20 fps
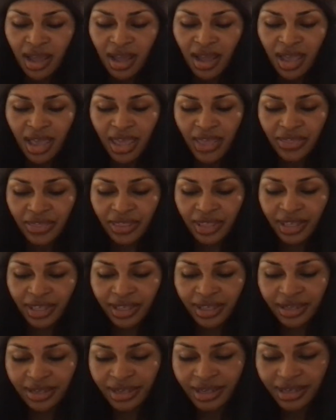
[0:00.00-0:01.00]
And
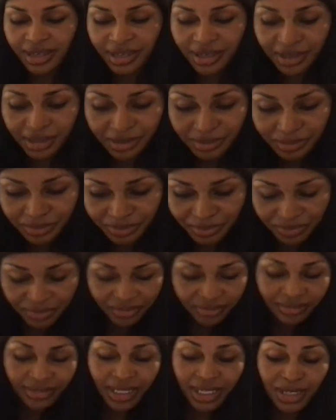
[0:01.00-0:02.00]
then,
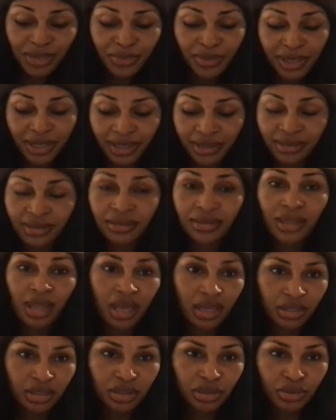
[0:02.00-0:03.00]
anyway,
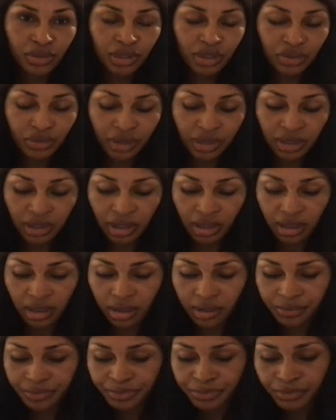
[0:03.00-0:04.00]
long story short,
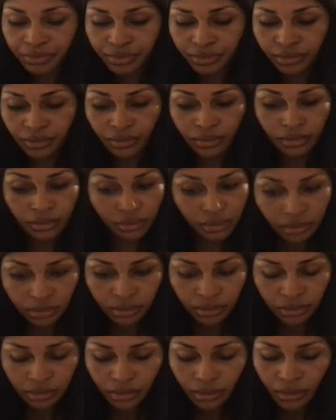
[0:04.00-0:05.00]
y'all,
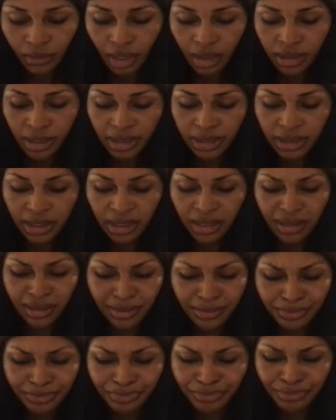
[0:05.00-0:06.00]
this,
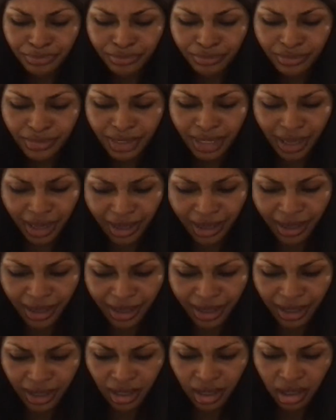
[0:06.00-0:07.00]

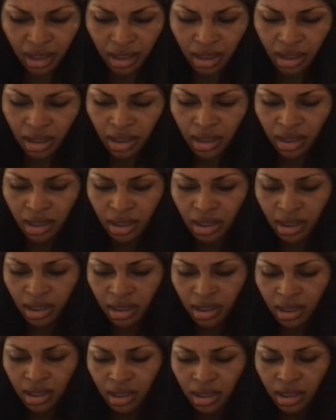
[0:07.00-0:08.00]
guy,
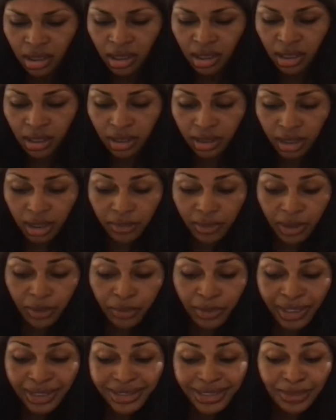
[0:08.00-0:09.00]
anyway,
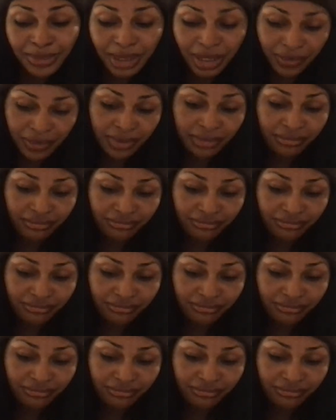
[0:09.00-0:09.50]
we ended up leaving